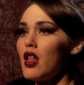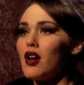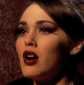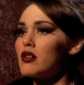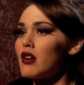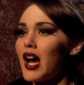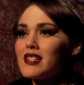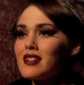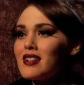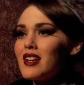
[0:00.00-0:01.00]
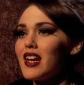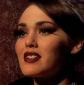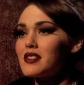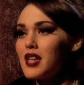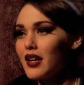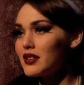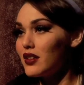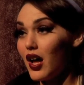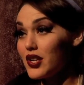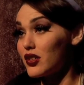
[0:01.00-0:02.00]
The horizon is
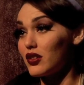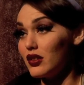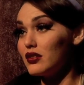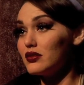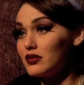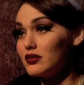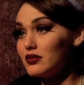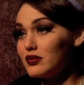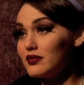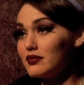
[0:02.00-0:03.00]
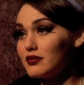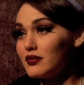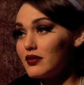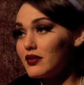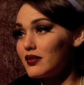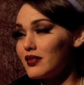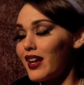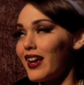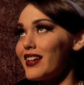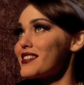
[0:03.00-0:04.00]
technological.
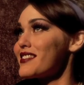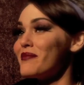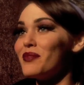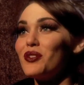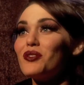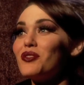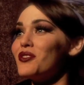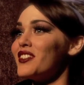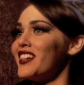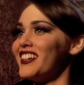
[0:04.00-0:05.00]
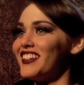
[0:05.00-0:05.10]
It's the moon.